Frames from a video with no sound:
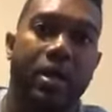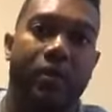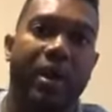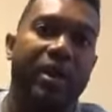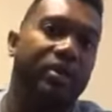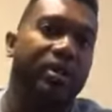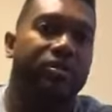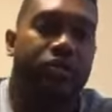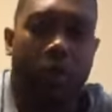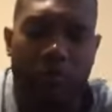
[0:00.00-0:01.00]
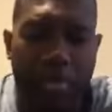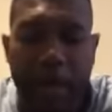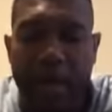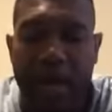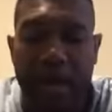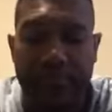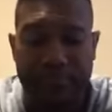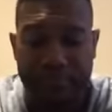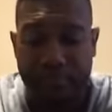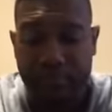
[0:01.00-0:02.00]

All right, and so, um,